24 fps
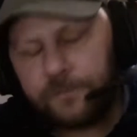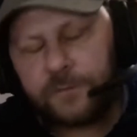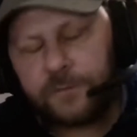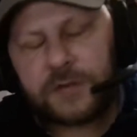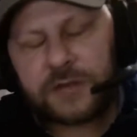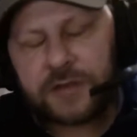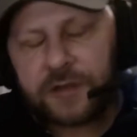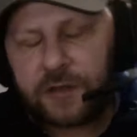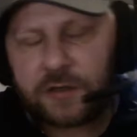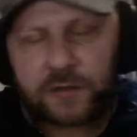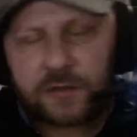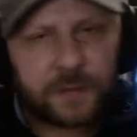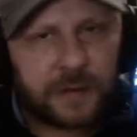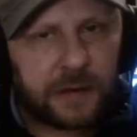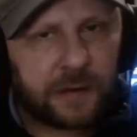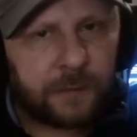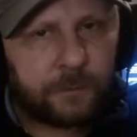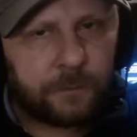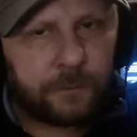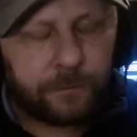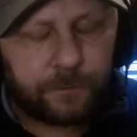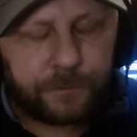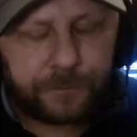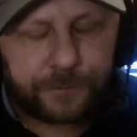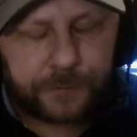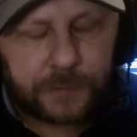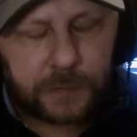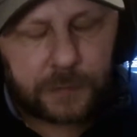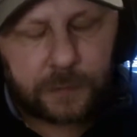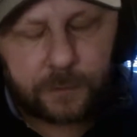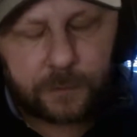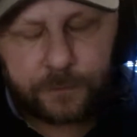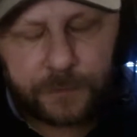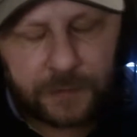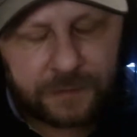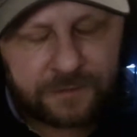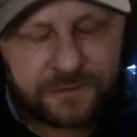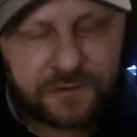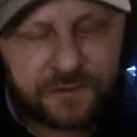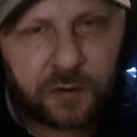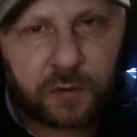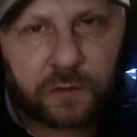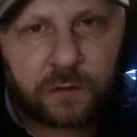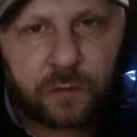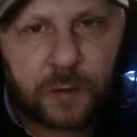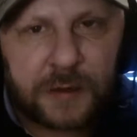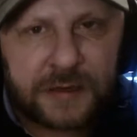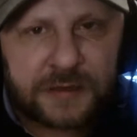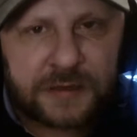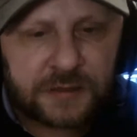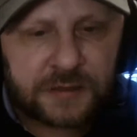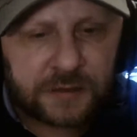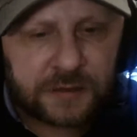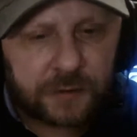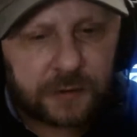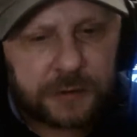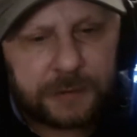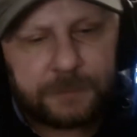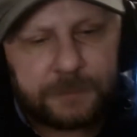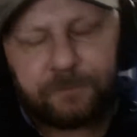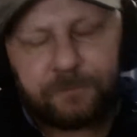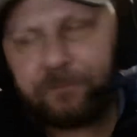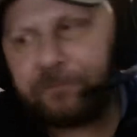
Excuse me, I'm full of wind tonight.